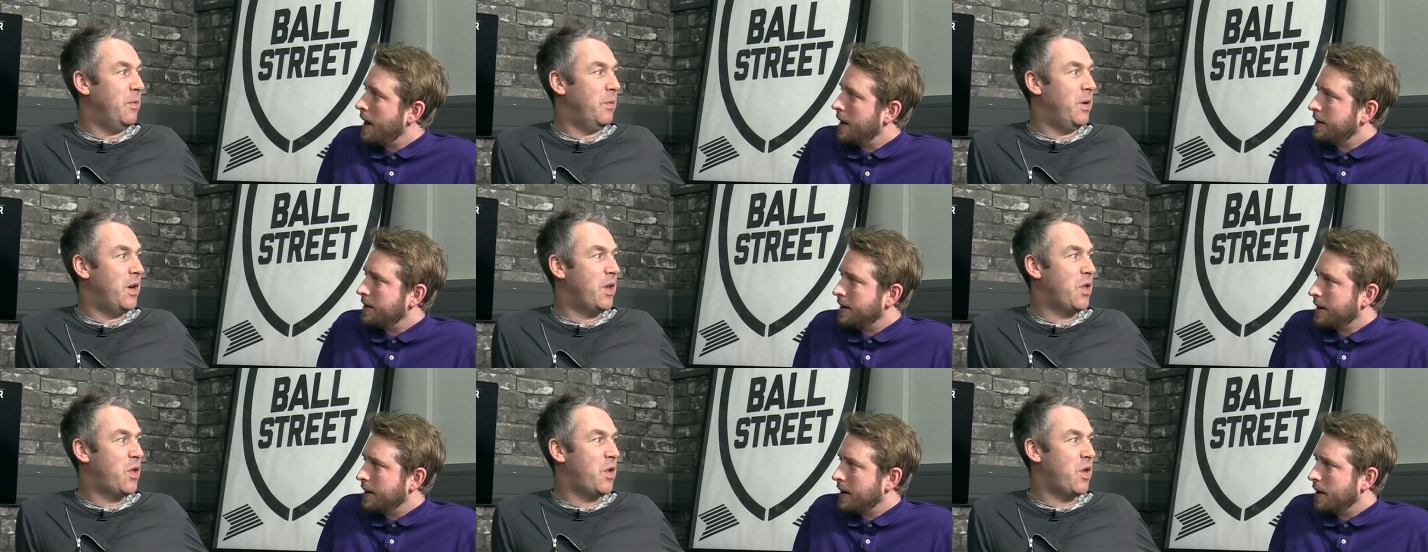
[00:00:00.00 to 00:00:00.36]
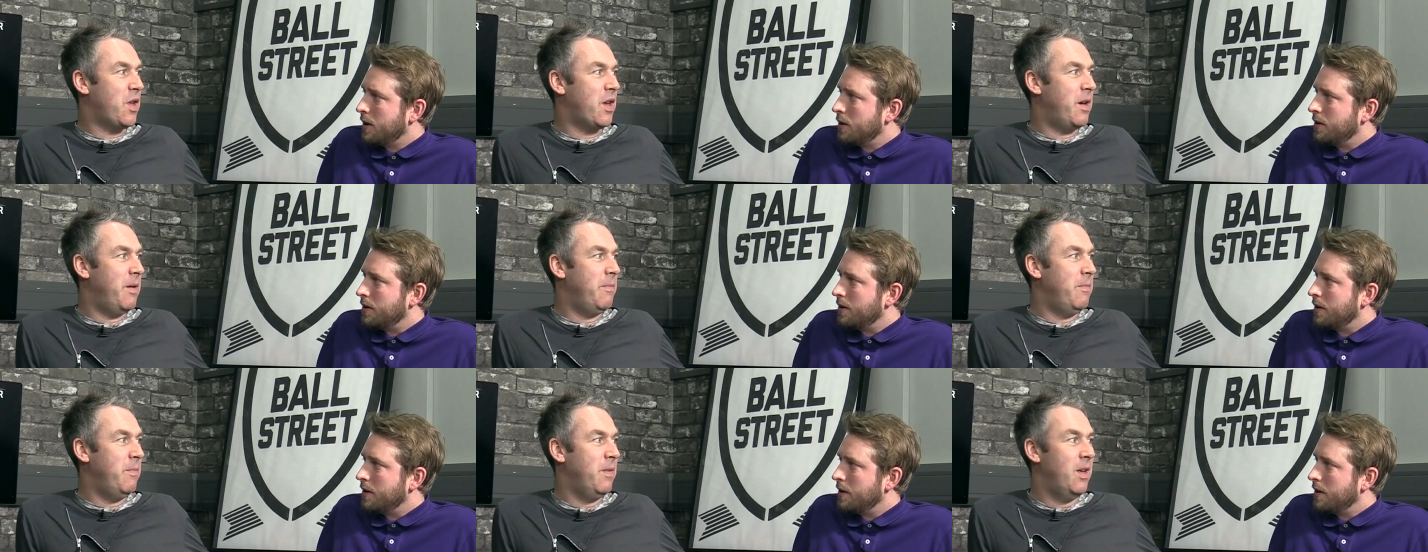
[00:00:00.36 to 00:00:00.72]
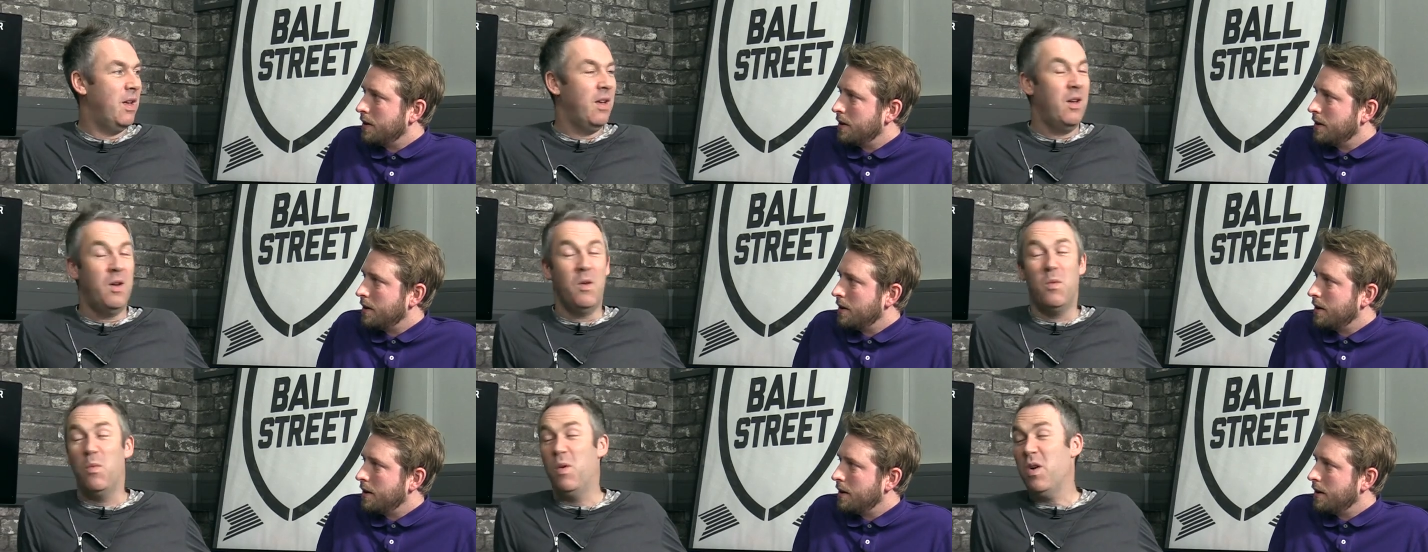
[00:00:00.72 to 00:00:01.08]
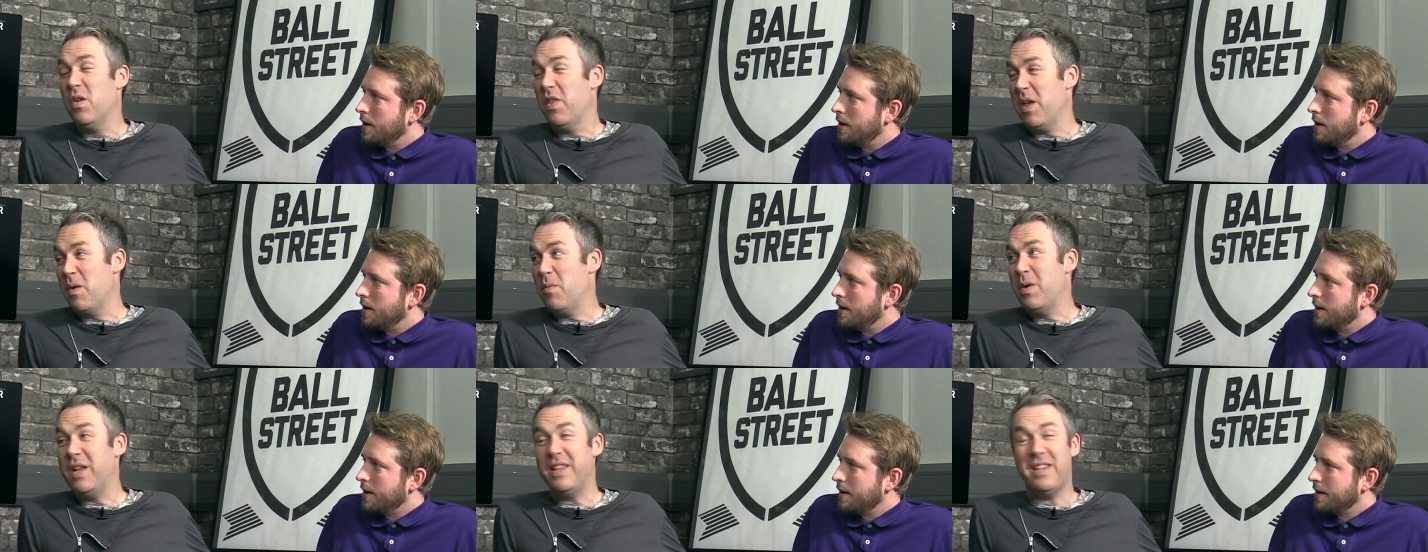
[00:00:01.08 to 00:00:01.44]
Speaker 1: oh, um, on, well
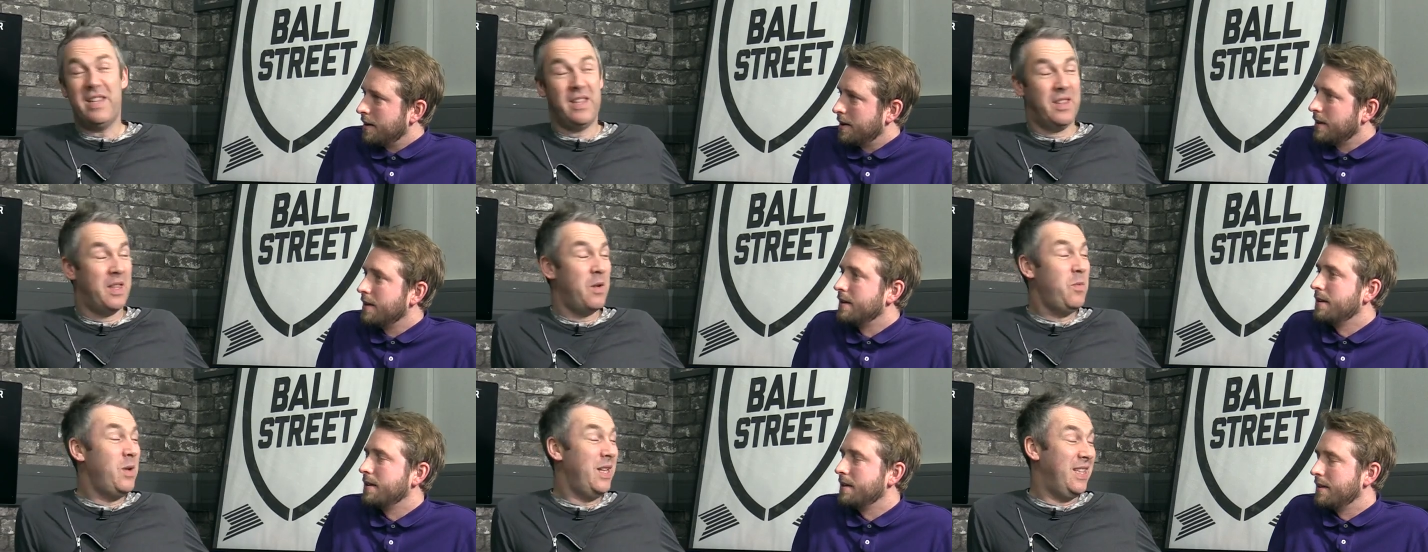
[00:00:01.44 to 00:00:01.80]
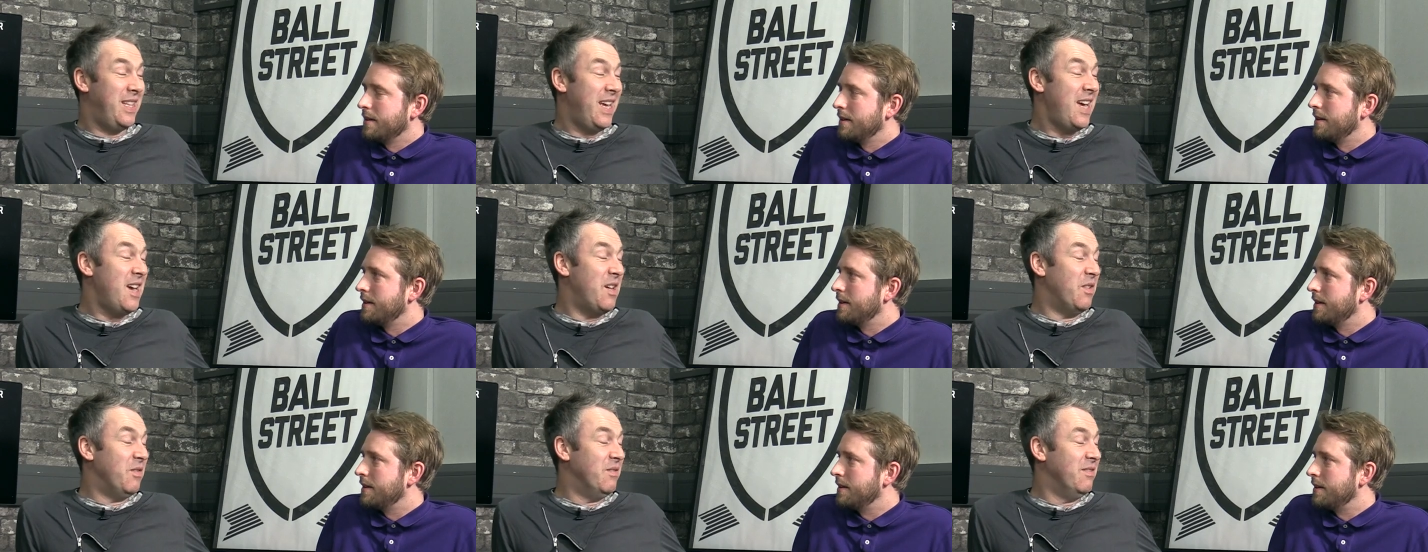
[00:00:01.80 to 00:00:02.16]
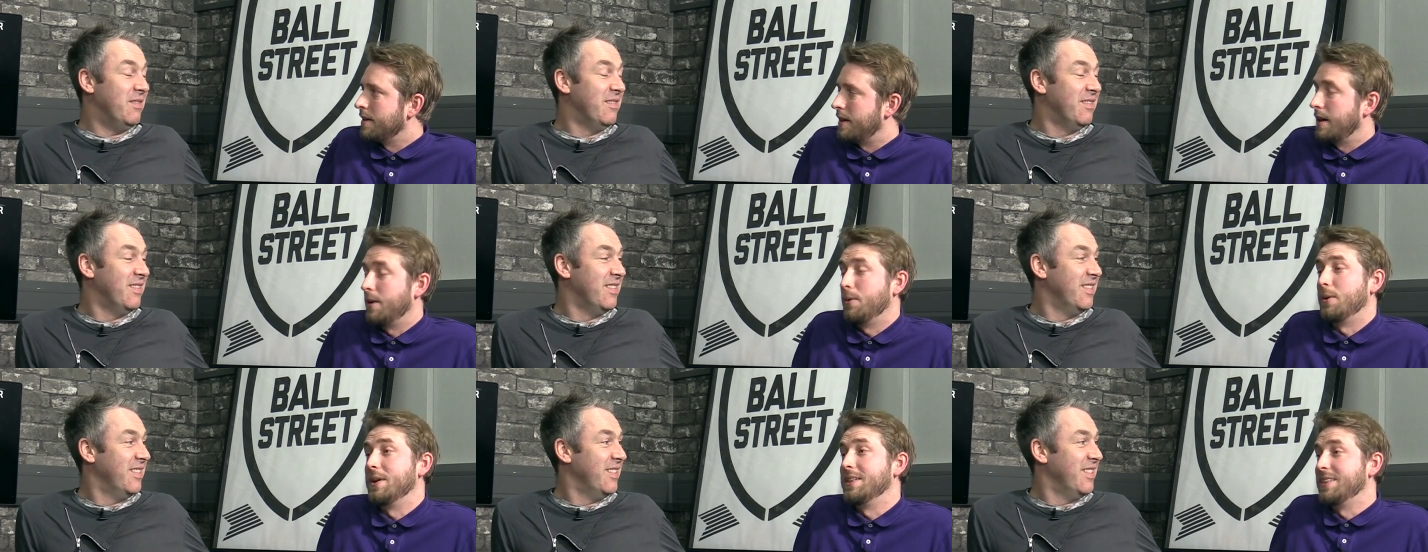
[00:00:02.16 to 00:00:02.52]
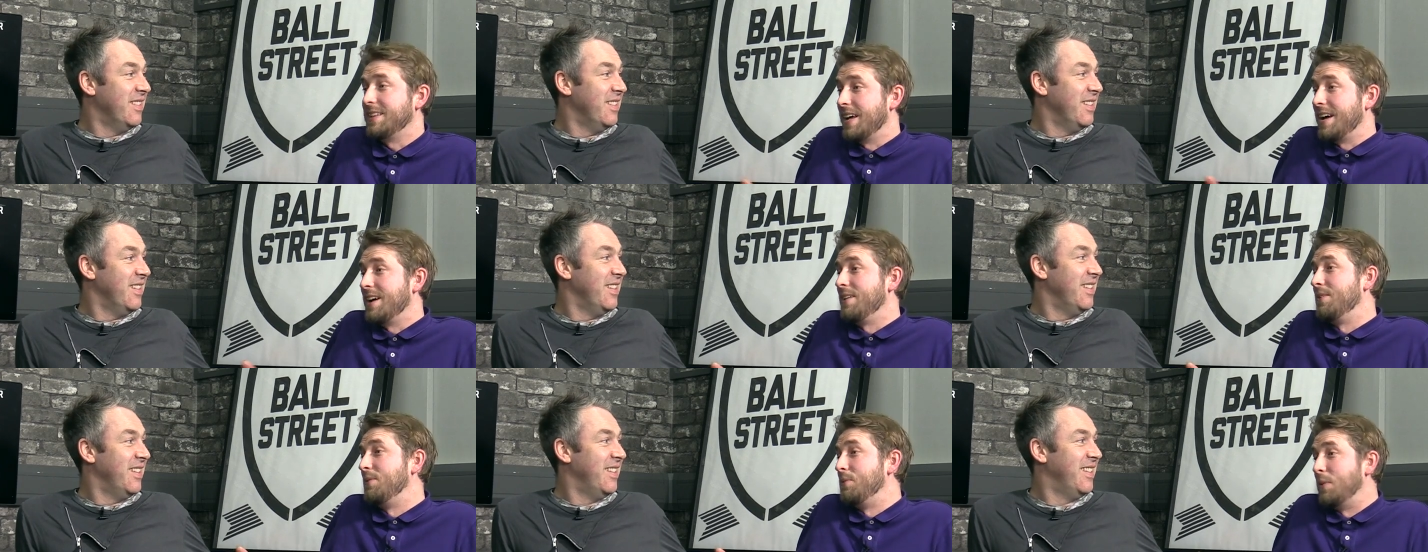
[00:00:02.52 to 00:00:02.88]
they went they went down.
Speaker 2: They went
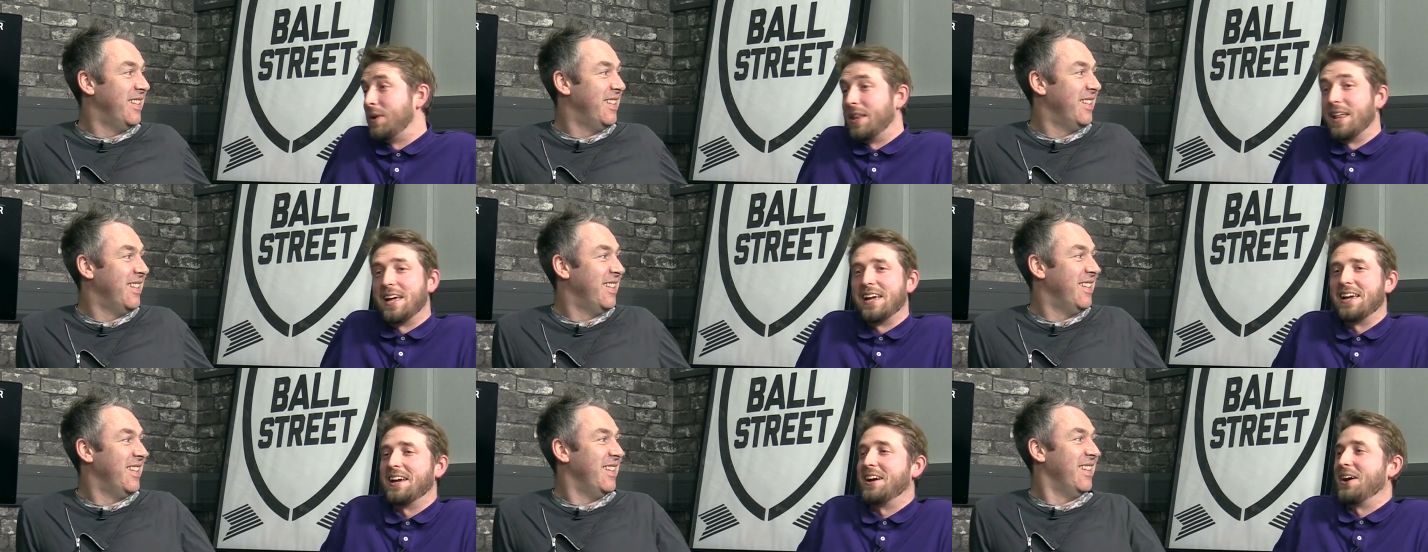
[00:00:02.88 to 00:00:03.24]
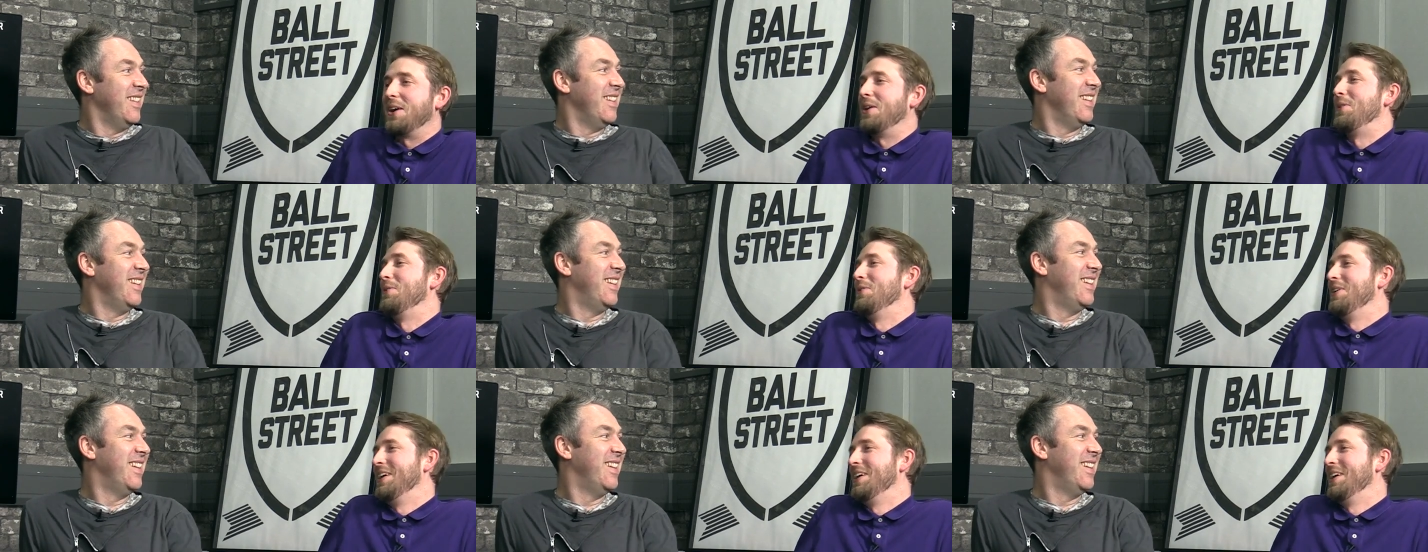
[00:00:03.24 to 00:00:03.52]
down. Well, there you go.